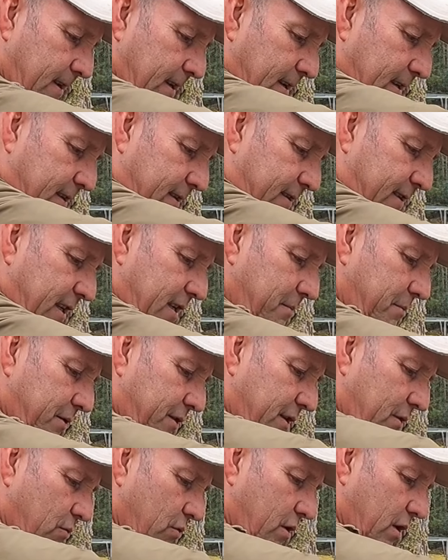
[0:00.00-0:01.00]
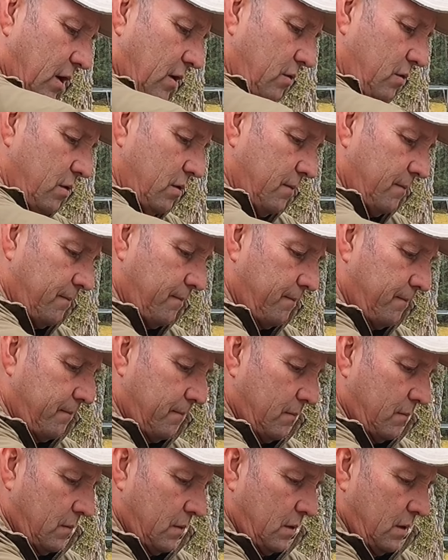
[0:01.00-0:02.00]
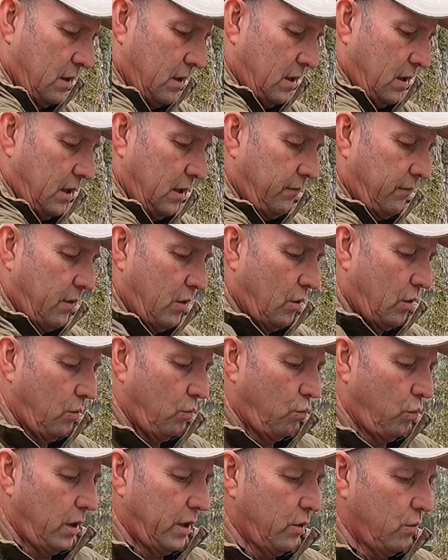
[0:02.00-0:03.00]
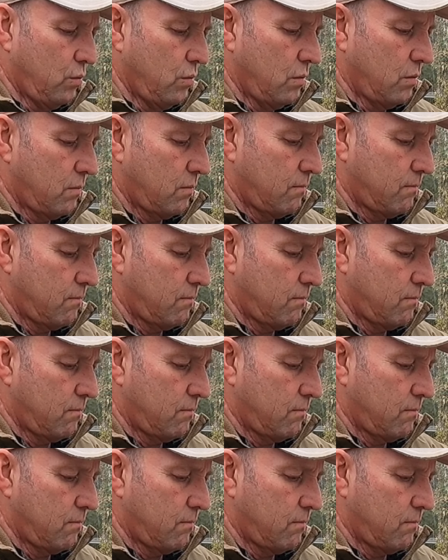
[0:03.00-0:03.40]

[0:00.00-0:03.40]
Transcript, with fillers: in as deep as it will go. Give it a wiggle.